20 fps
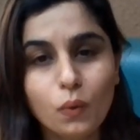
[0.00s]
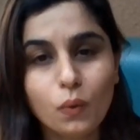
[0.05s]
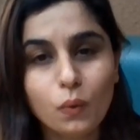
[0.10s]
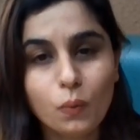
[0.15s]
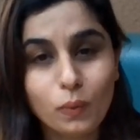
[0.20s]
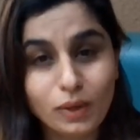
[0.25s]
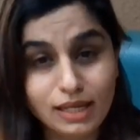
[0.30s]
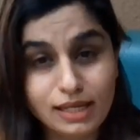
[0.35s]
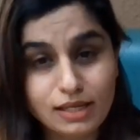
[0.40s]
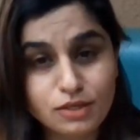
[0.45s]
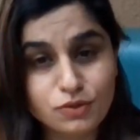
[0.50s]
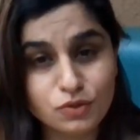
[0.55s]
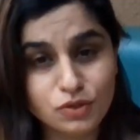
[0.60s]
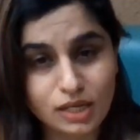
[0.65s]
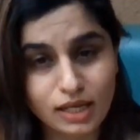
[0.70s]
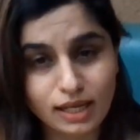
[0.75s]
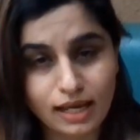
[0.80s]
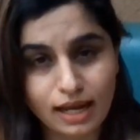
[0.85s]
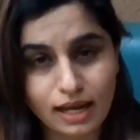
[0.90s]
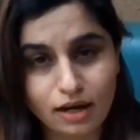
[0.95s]
we need to
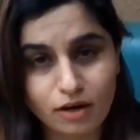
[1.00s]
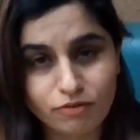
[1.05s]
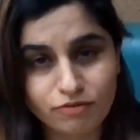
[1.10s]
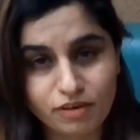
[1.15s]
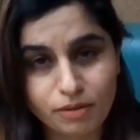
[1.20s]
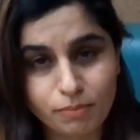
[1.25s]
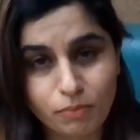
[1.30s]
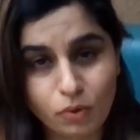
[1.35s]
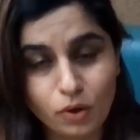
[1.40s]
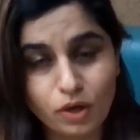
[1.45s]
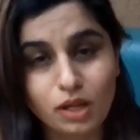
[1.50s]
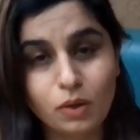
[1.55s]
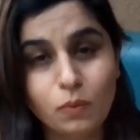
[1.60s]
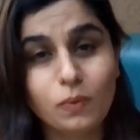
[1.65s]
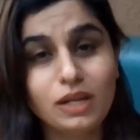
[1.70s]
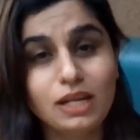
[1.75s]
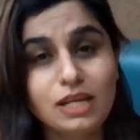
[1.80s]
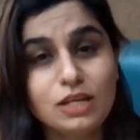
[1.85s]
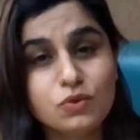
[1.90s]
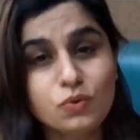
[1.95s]
take care of our body.
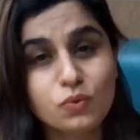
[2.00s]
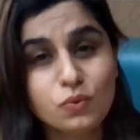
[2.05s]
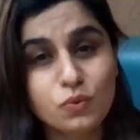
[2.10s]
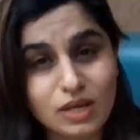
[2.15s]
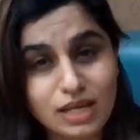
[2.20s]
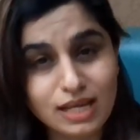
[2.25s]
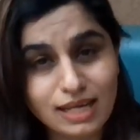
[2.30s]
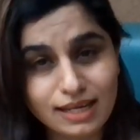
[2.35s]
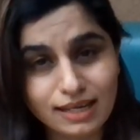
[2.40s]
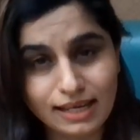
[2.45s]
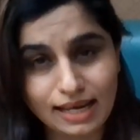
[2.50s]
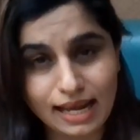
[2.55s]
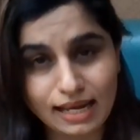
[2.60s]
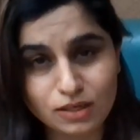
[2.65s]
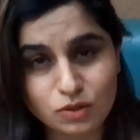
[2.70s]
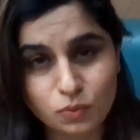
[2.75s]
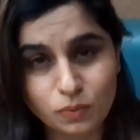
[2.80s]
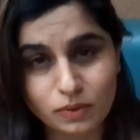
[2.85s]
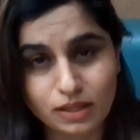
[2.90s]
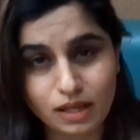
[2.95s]
We need to
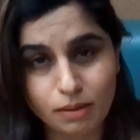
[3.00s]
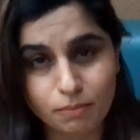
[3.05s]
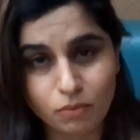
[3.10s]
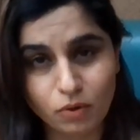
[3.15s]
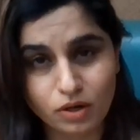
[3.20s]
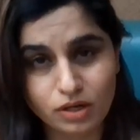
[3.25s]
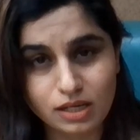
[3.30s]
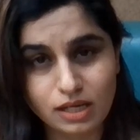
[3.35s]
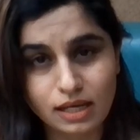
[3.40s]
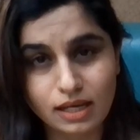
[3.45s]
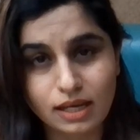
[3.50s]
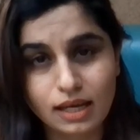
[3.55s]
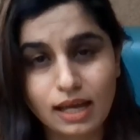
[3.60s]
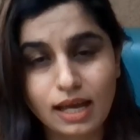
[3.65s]
reconnect with our body.